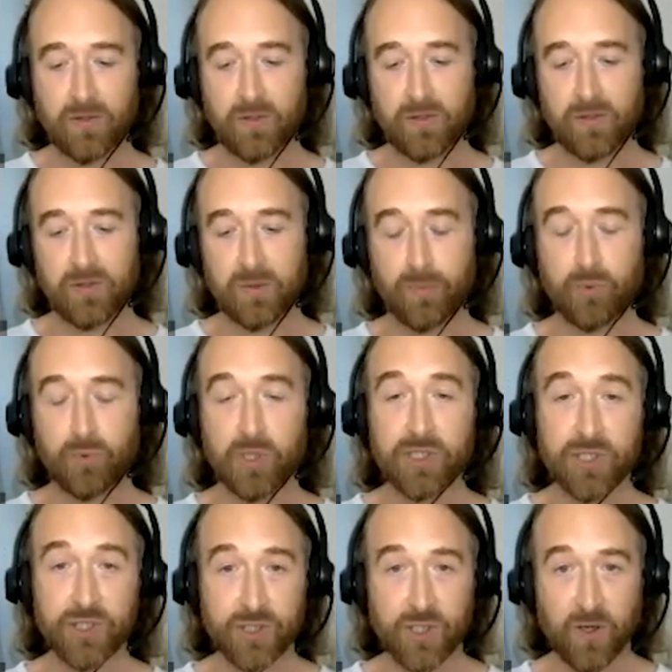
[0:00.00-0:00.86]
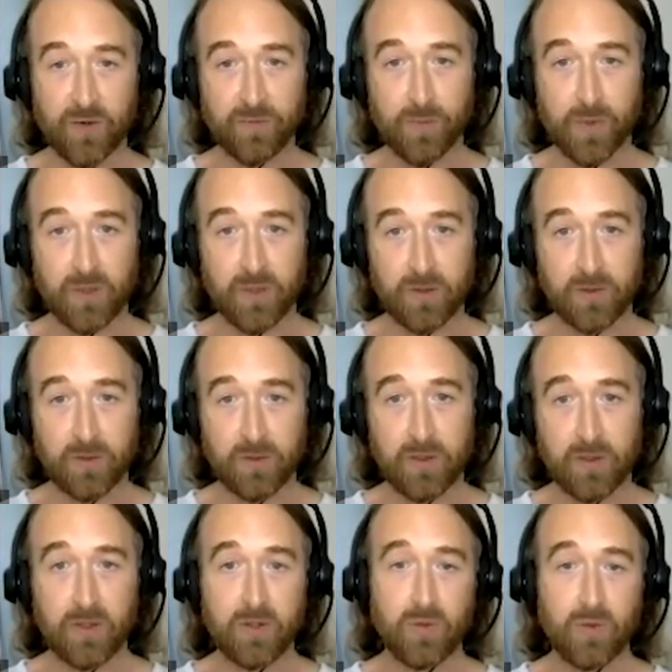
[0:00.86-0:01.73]
that the British government
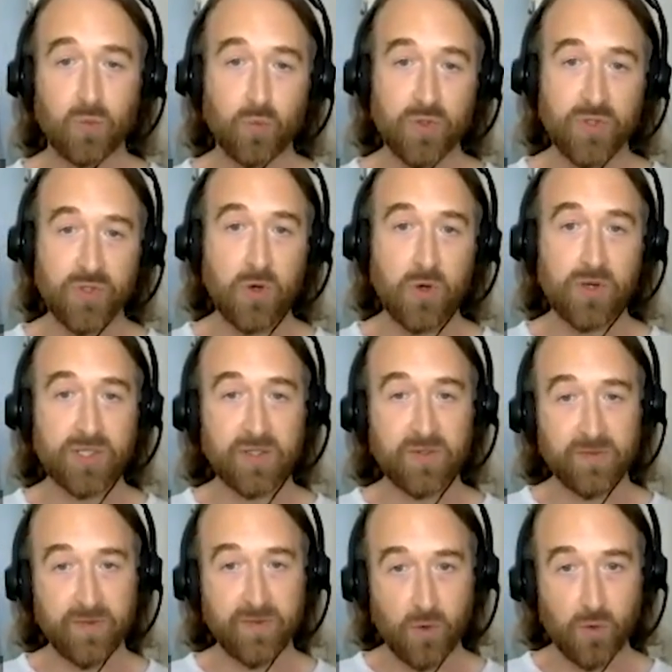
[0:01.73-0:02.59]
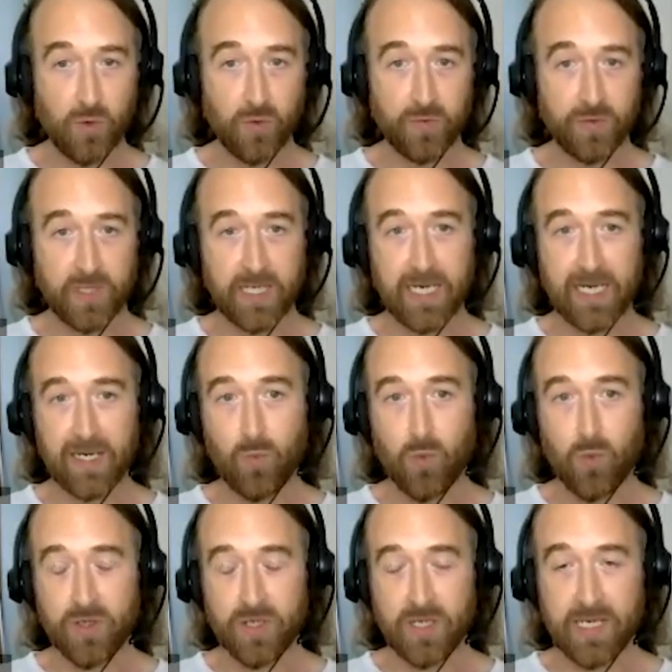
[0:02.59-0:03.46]
was not involved
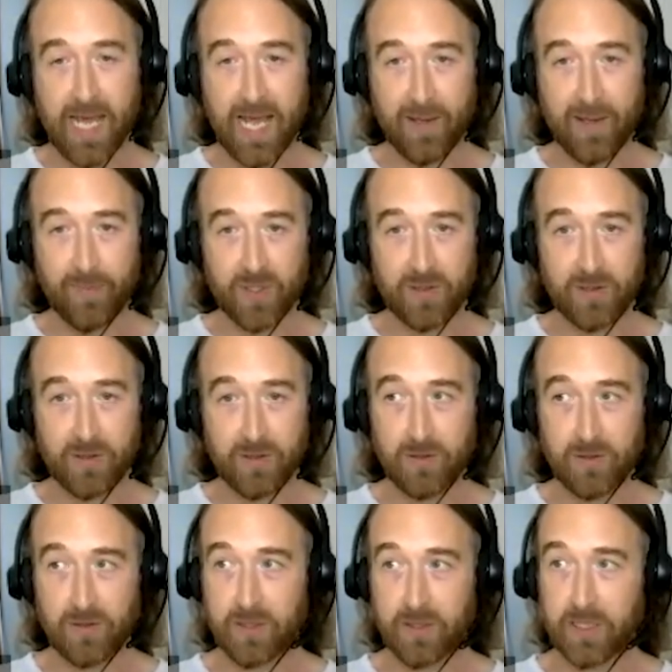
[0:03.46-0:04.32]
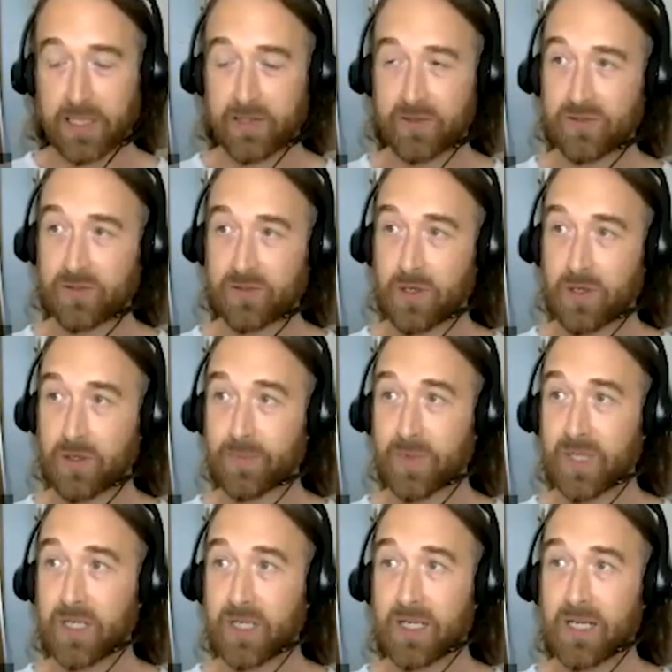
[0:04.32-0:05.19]
in what had happened. It's
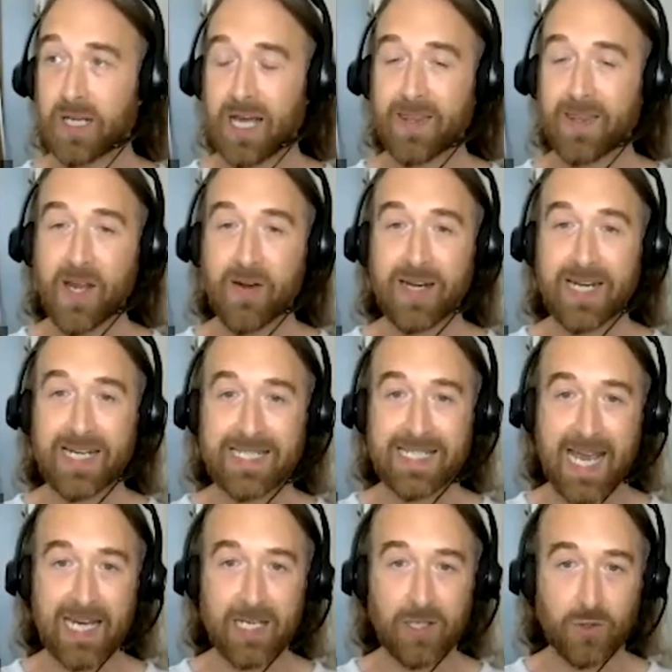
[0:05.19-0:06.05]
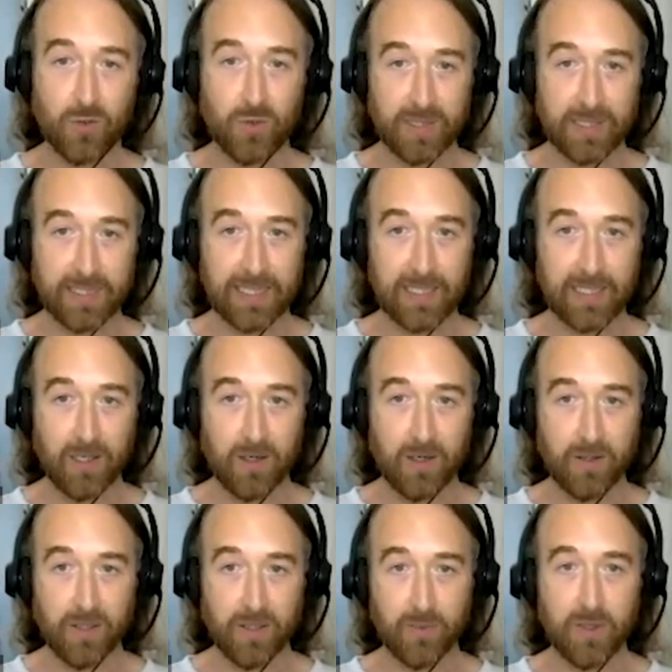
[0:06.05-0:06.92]
a very technical legal
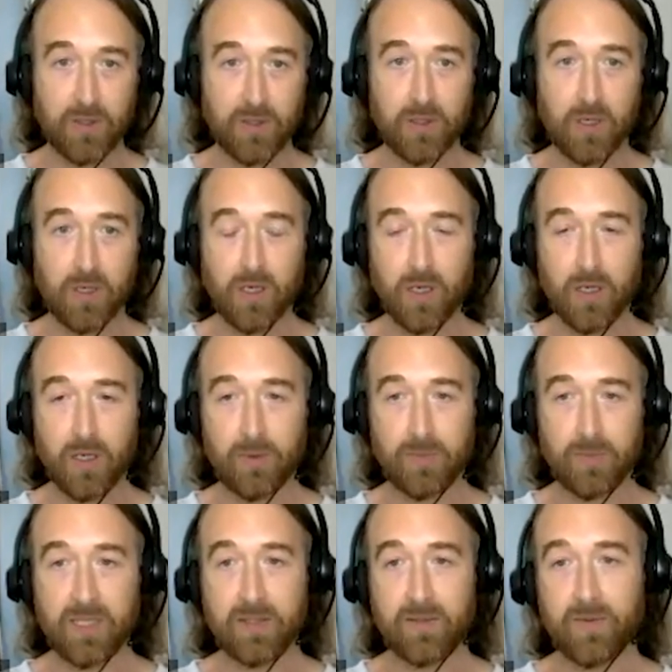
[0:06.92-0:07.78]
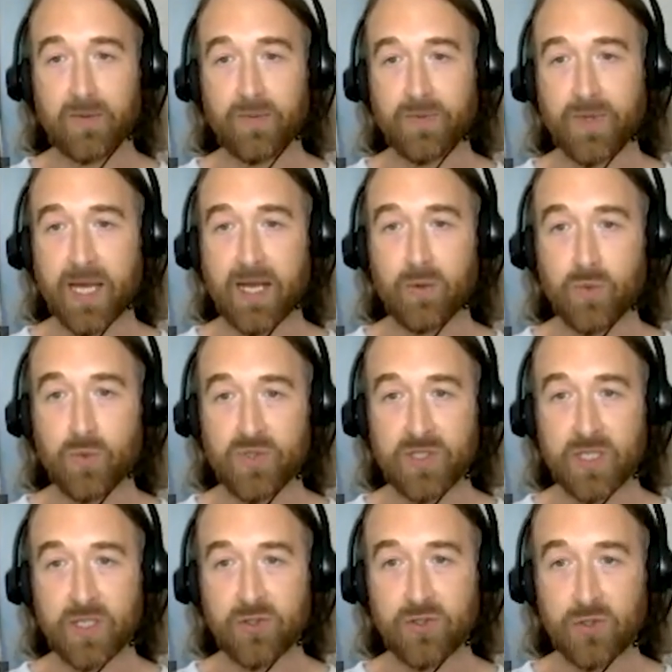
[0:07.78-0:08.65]
argument. That was
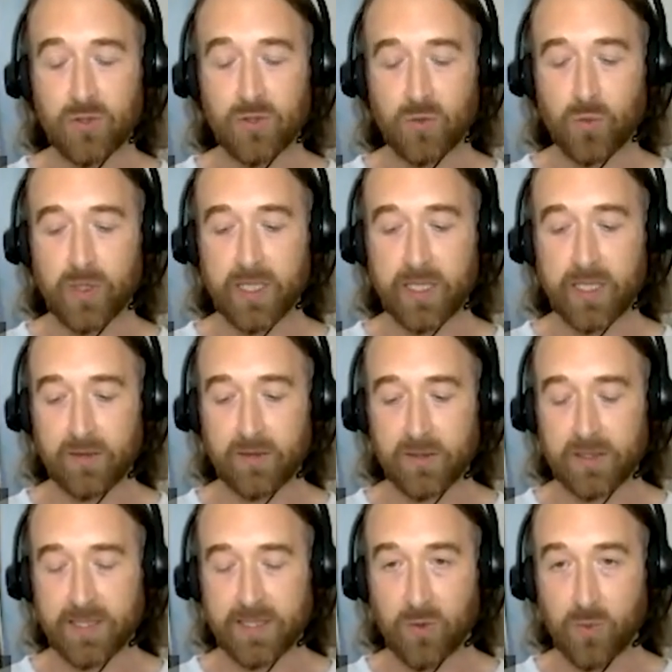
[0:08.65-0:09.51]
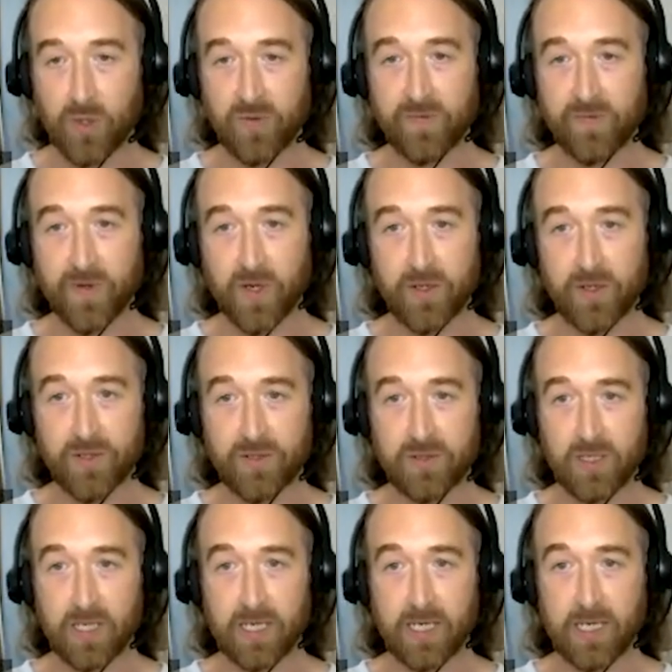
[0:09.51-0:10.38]
the issue that we dealt with
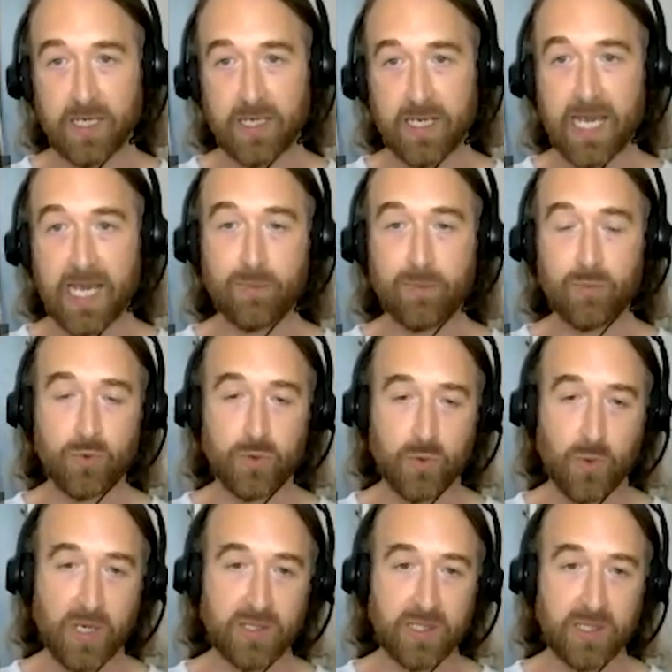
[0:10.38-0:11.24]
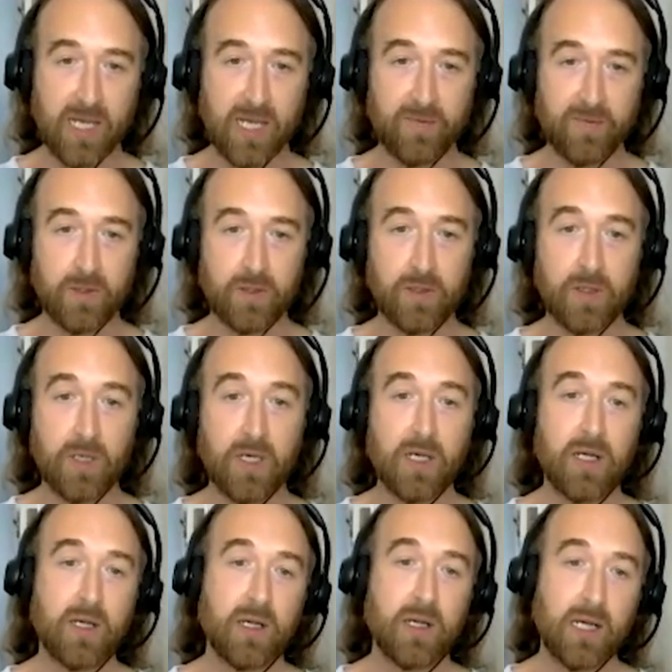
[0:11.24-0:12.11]
first in April 2011,
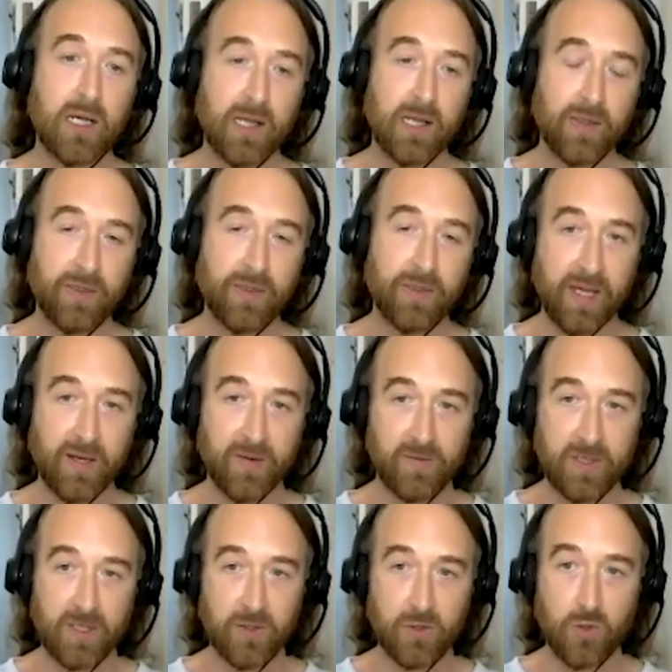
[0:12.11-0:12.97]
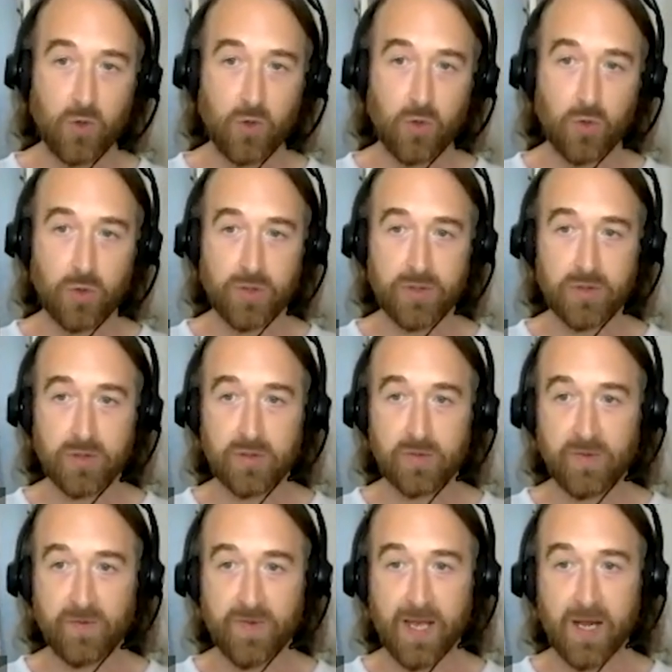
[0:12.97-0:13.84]
and thankfully the
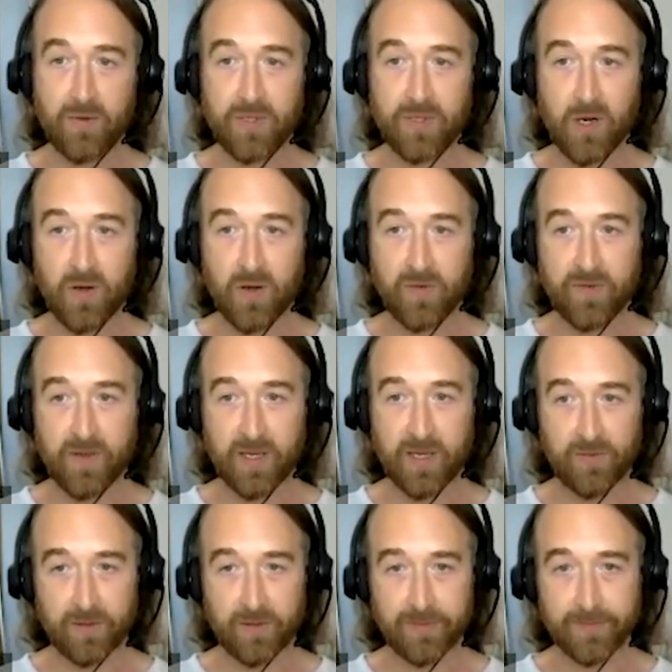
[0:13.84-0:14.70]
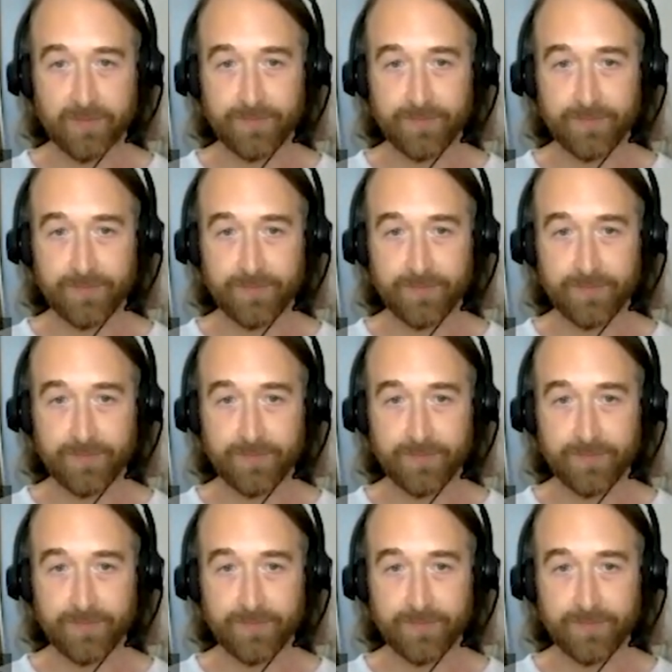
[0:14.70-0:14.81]
courts found in our favour.